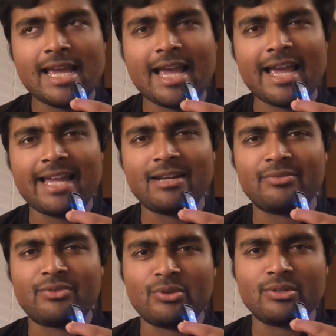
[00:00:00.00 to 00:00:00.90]
and
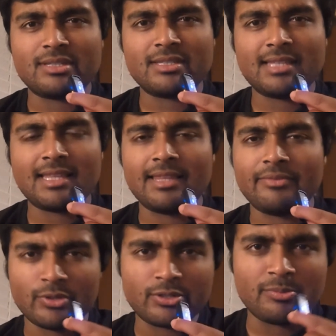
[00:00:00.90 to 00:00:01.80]
of course then
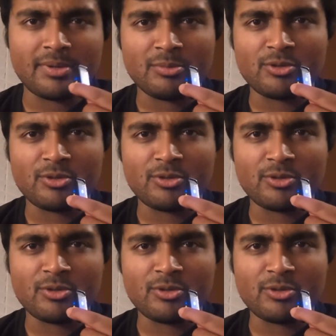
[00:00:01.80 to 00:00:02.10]
they've got to do a bit